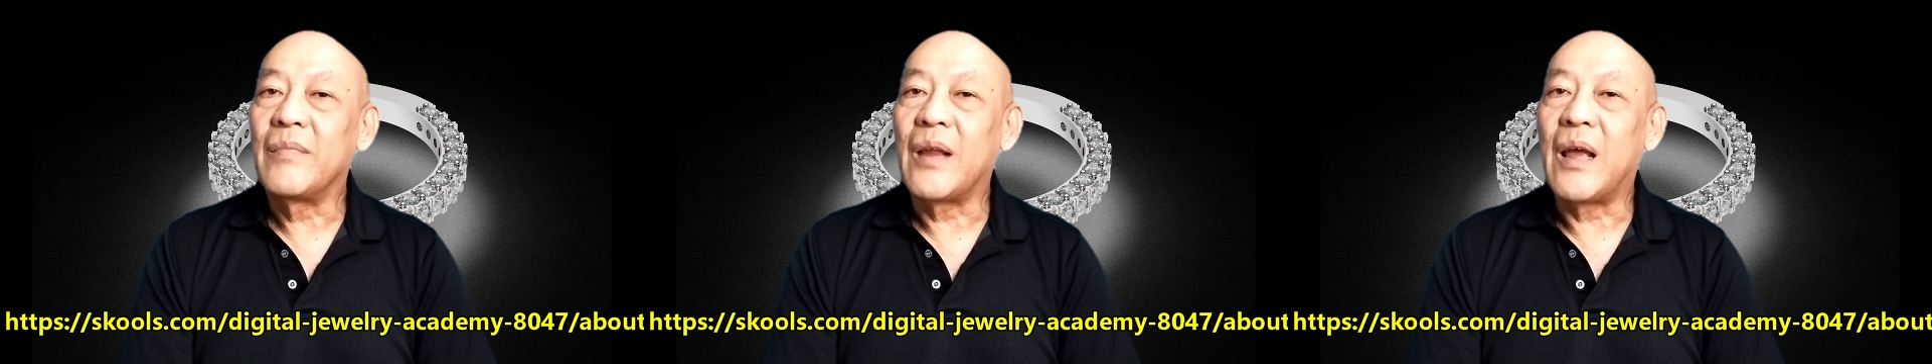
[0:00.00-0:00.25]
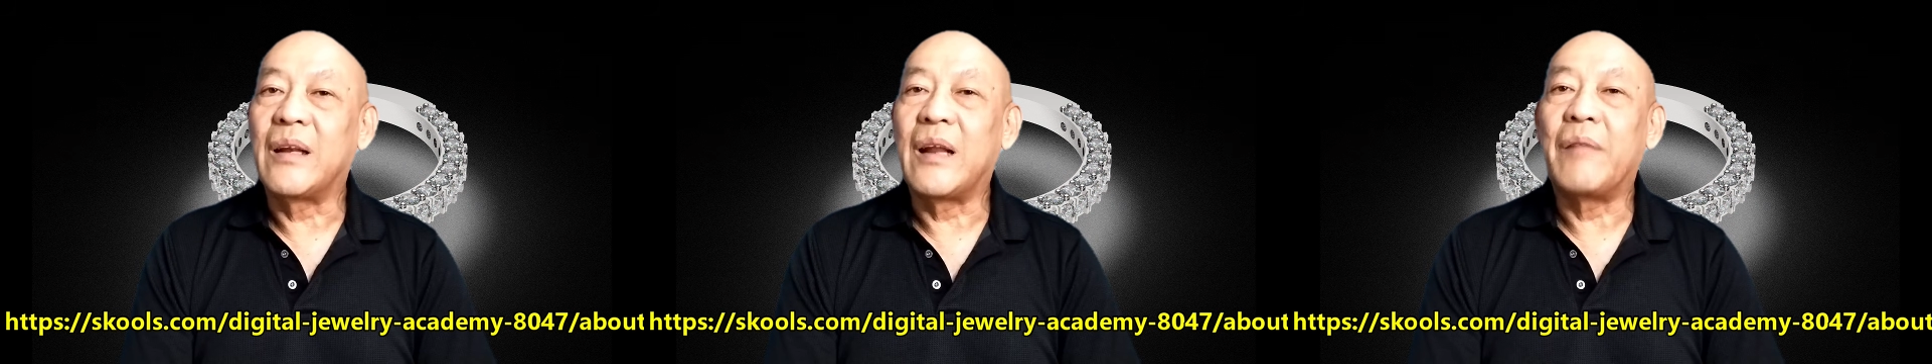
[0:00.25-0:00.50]

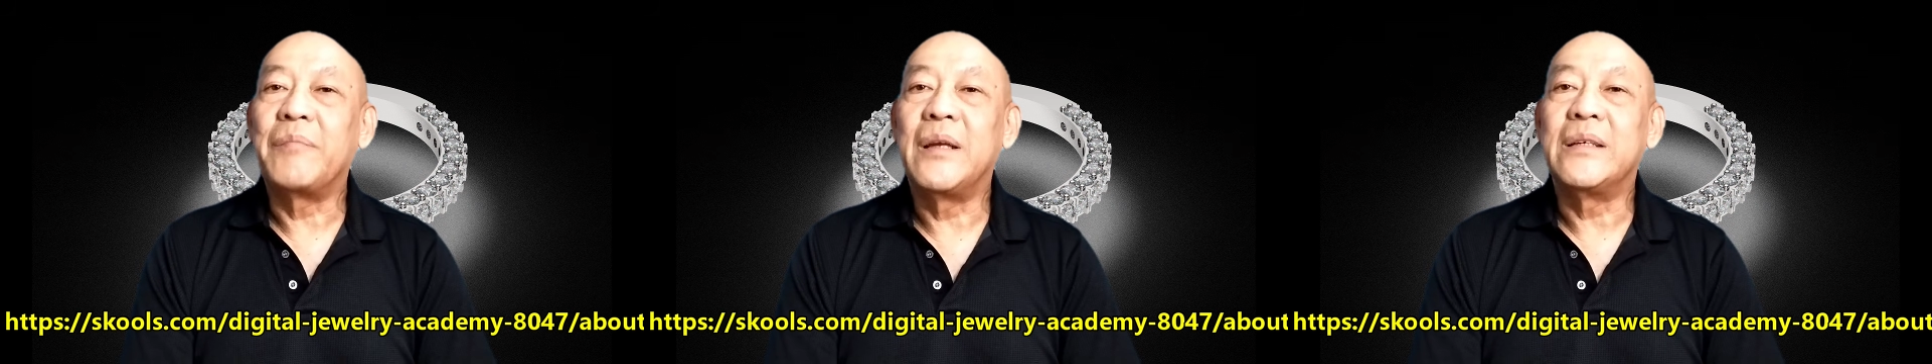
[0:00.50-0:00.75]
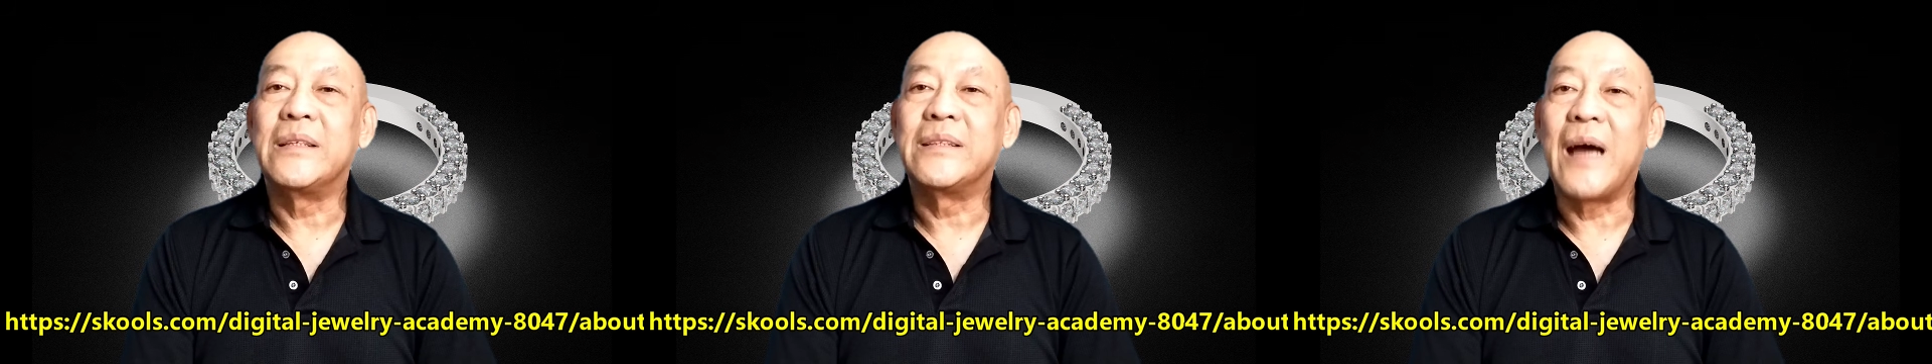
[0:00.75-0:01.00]
and I've
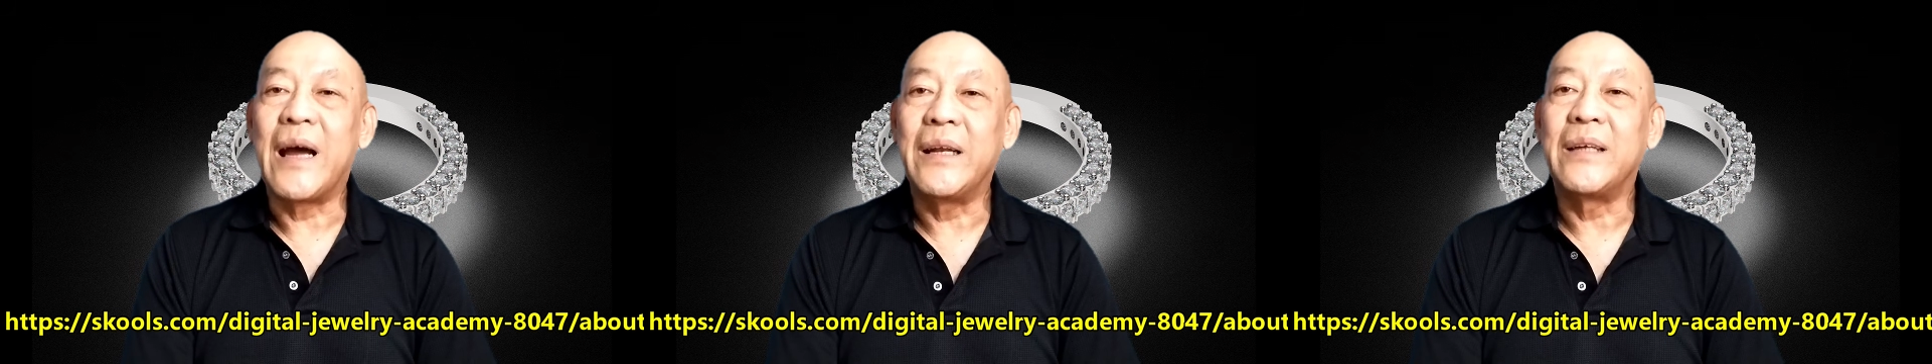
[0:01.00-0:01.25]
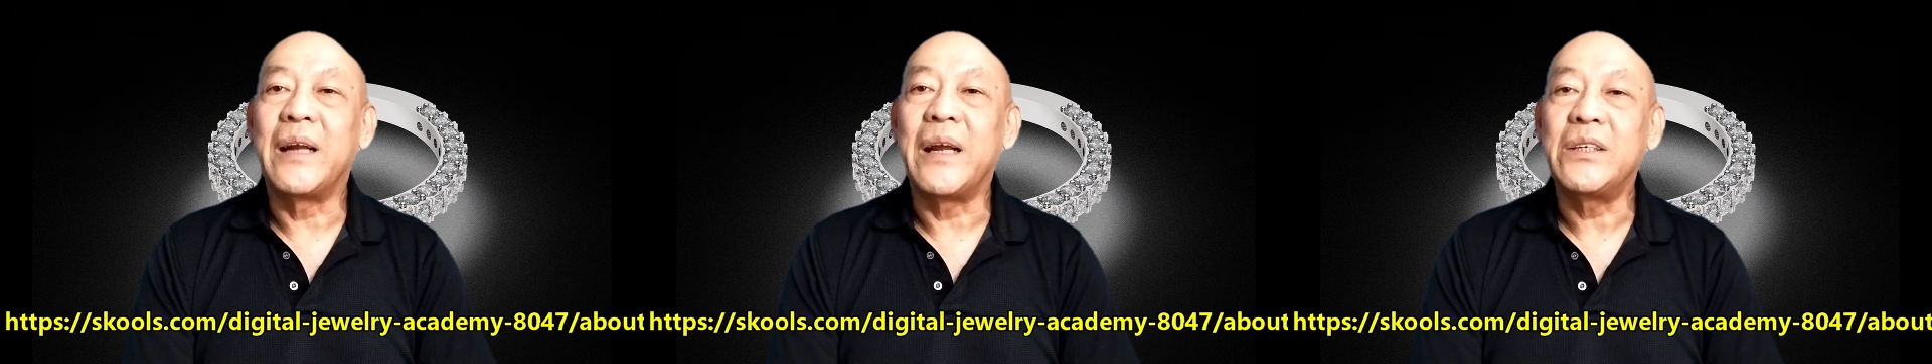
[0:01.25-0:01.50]
been
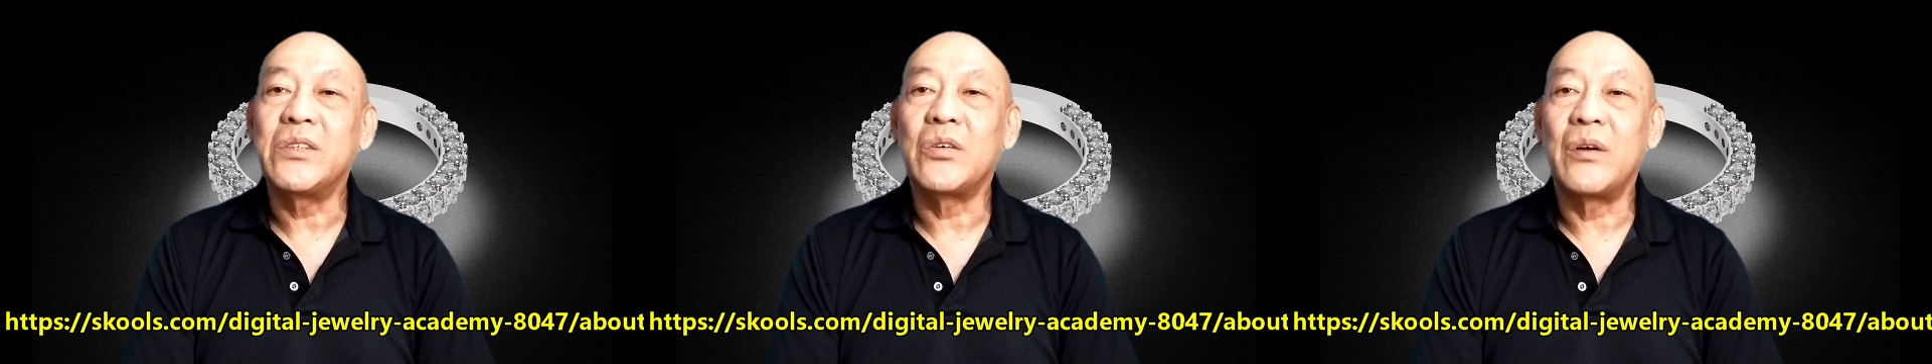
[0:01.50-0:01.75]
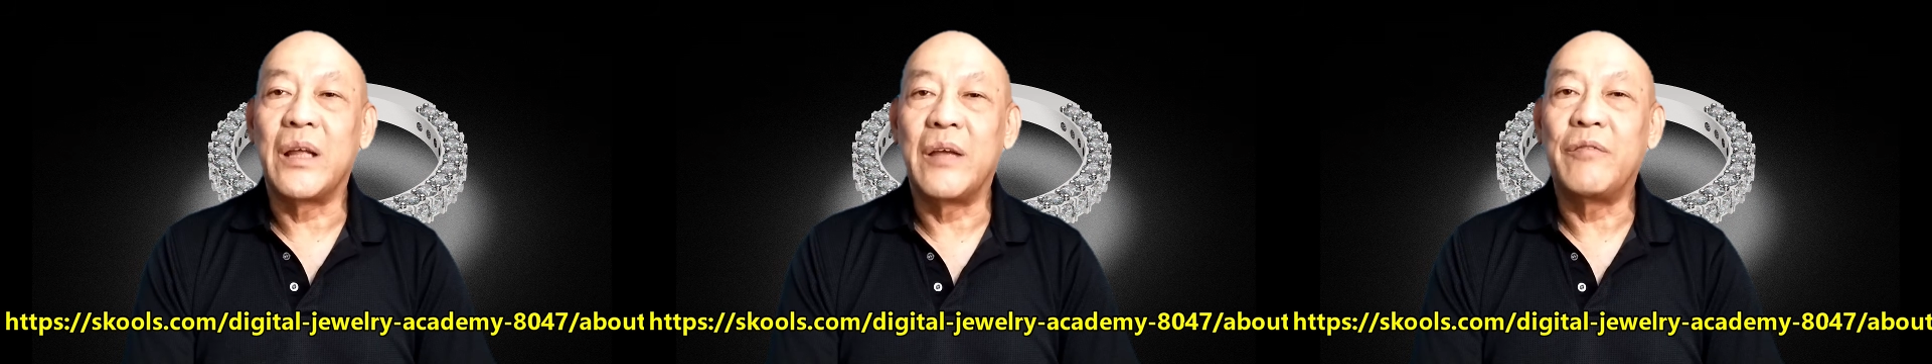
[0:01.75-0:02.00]
designing
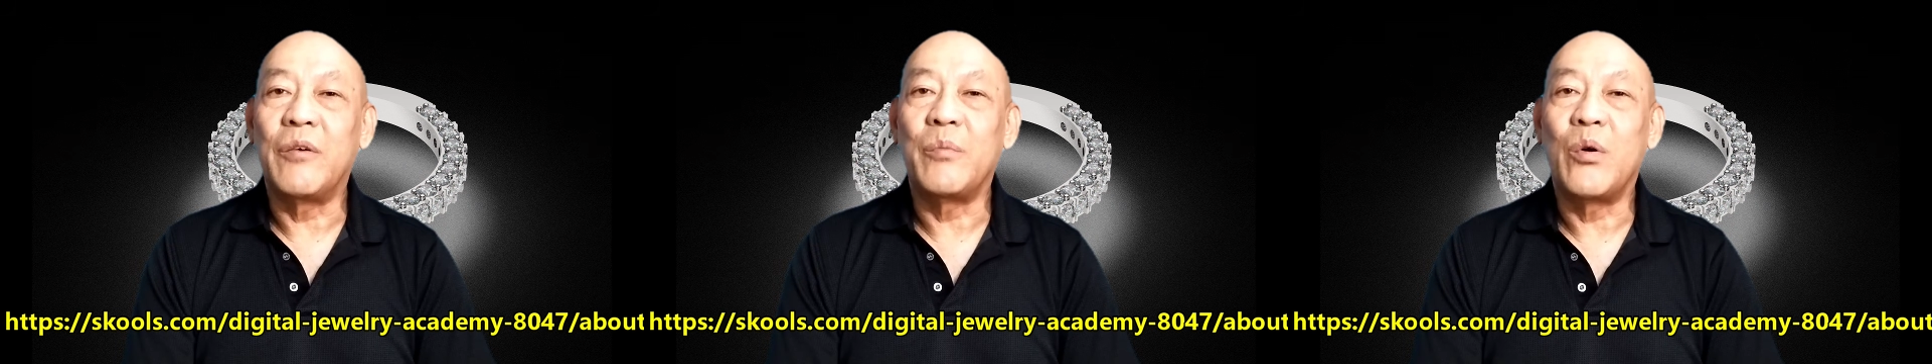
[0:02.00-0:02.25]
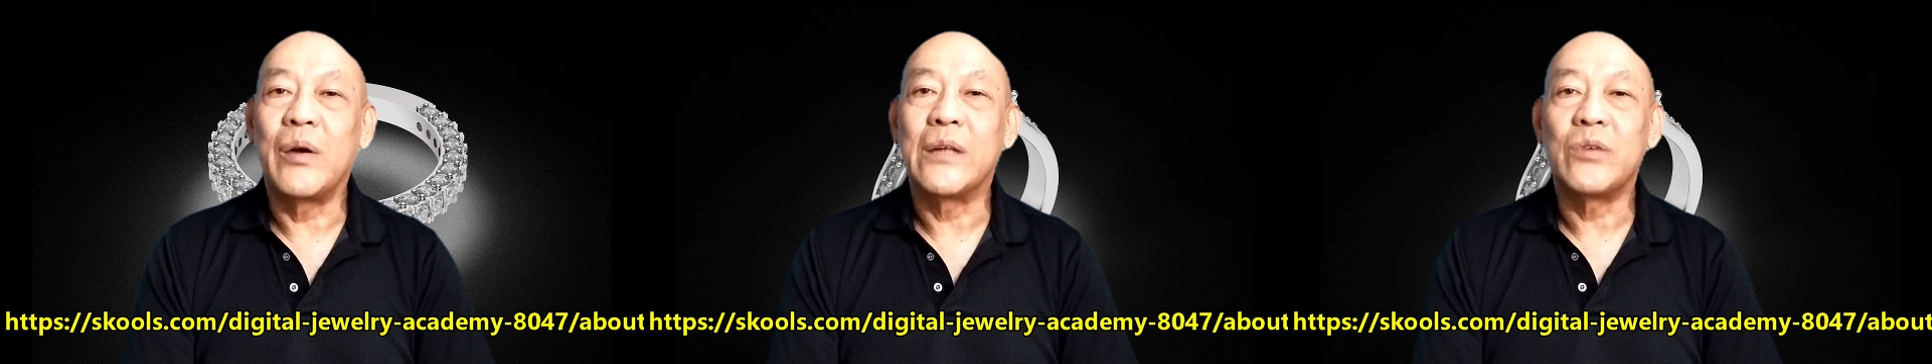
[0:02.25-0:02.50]
digitally for
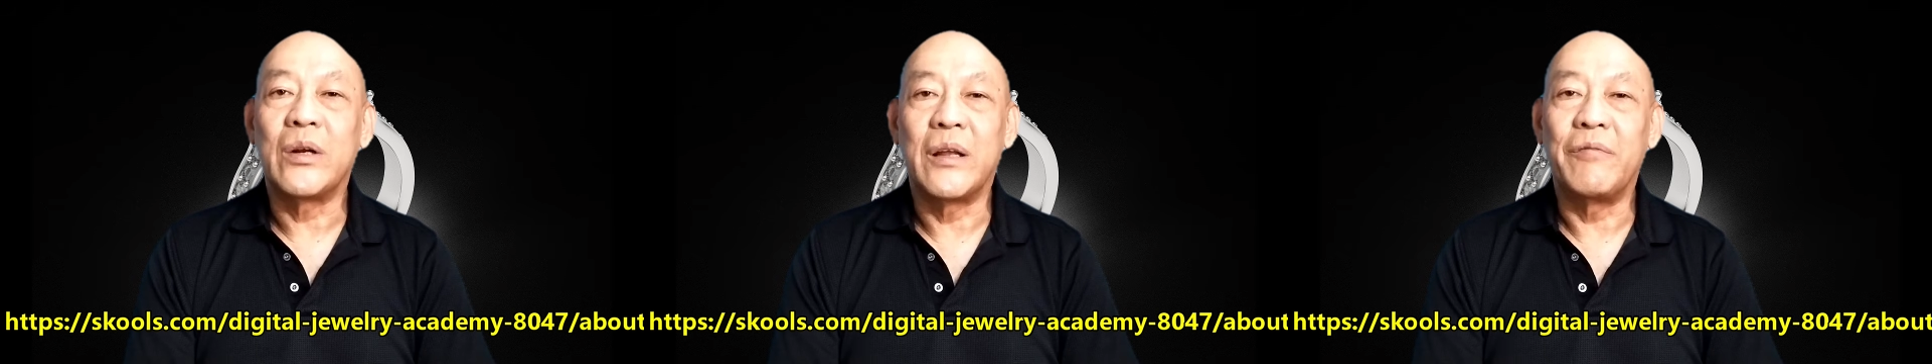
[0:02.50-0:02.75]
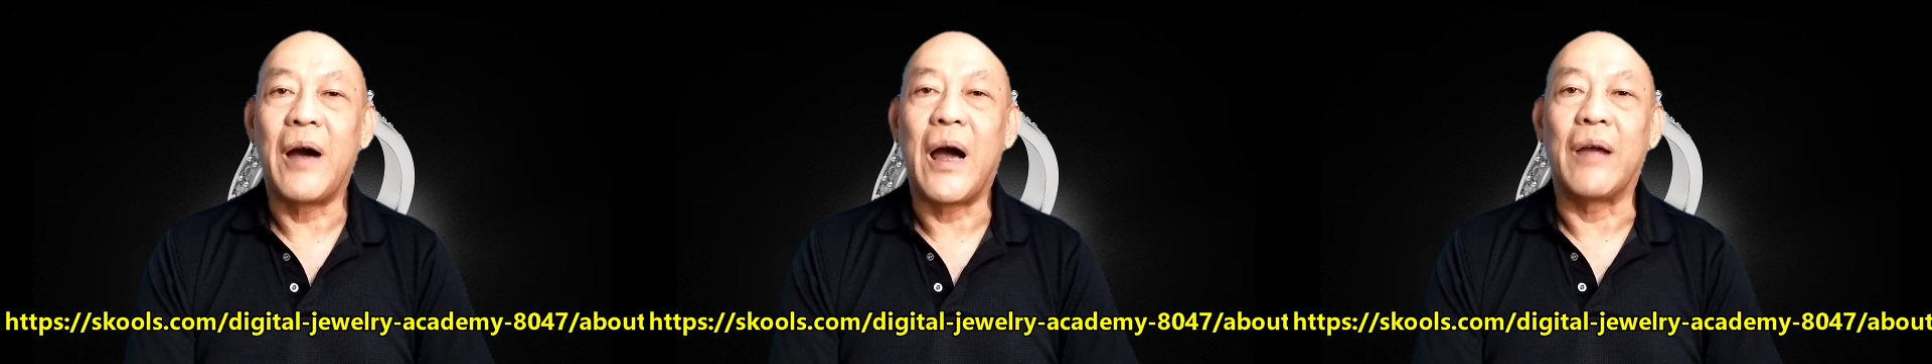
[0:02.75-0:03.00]
more than
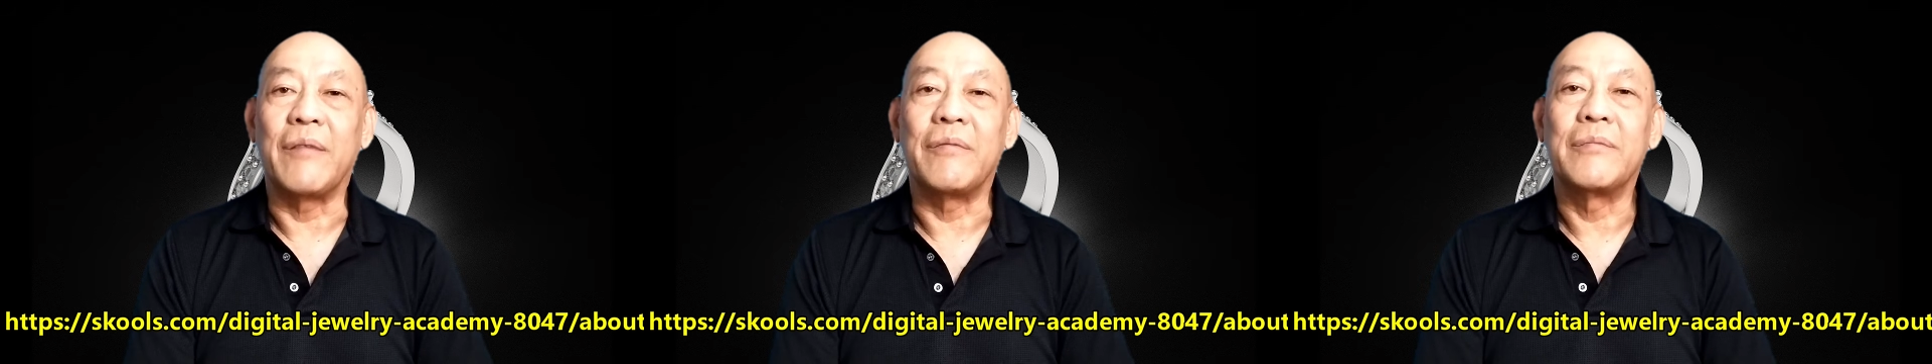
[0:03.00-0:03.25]
25.